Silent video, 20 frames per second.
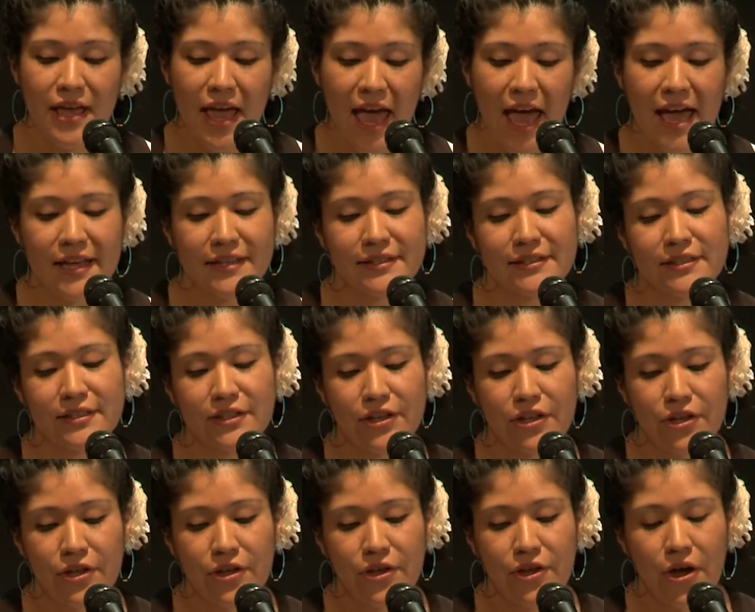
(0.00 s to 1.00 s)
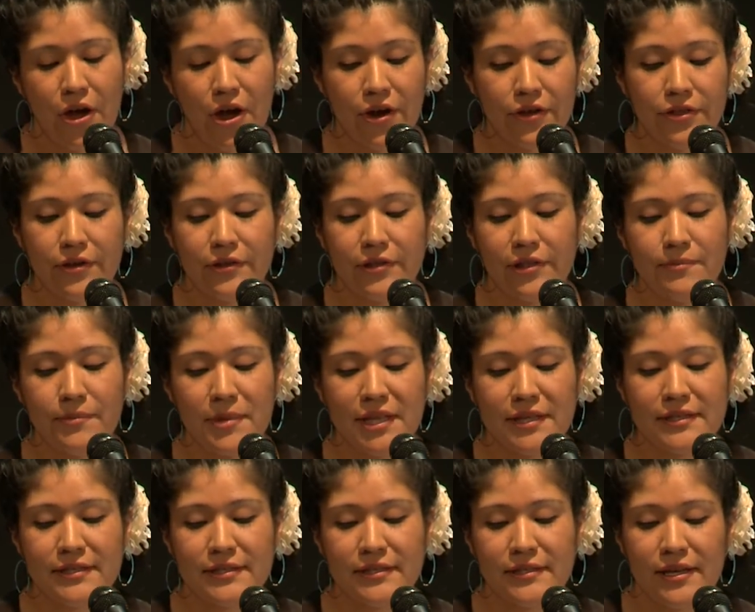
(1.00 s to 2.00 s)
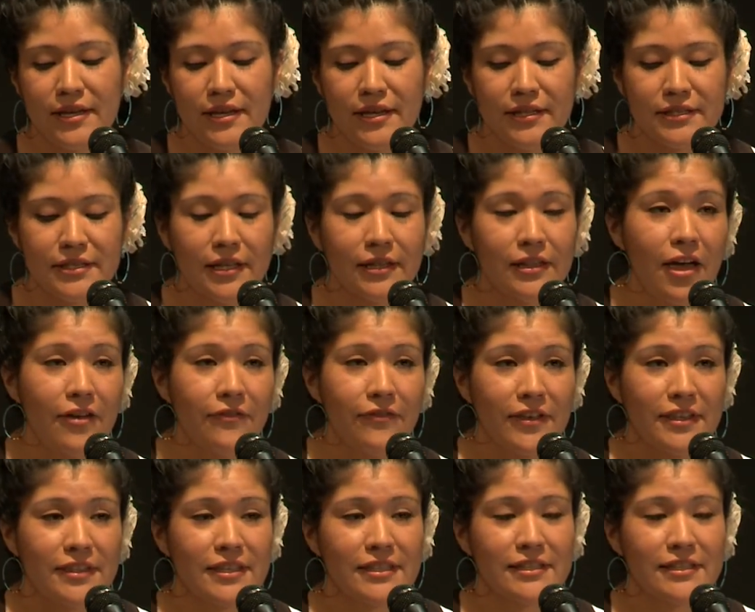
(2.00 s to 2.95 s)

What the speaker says: Ask, are there limits to loving?